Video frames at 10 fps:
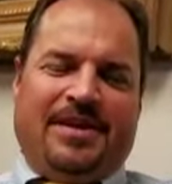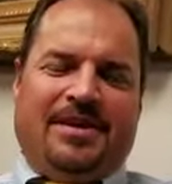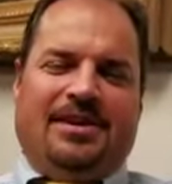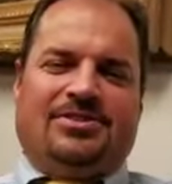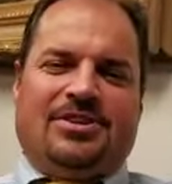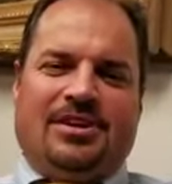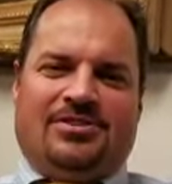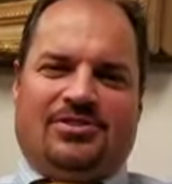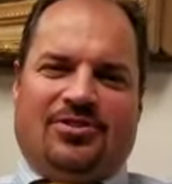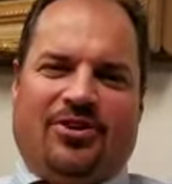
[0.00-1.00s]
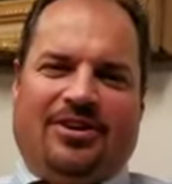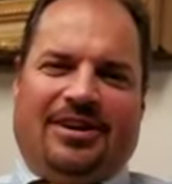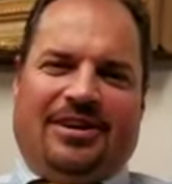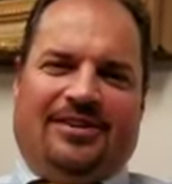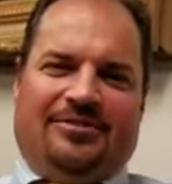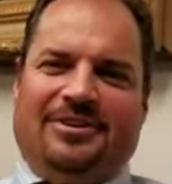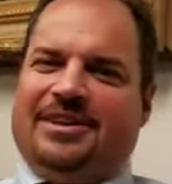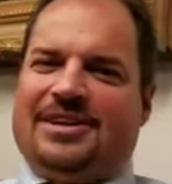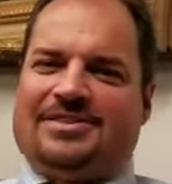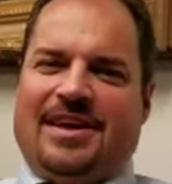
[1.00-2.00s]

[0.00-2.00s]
And Chun's story really doesn't